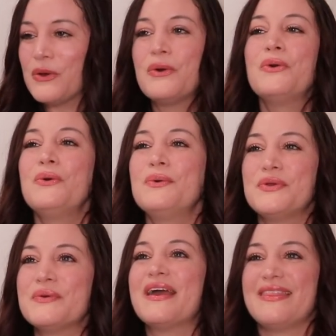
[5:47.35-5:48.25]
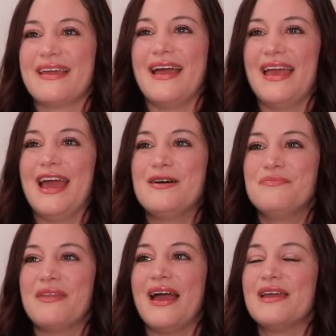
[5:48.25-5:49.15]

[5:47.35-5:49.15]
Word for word: Who do I think I am? I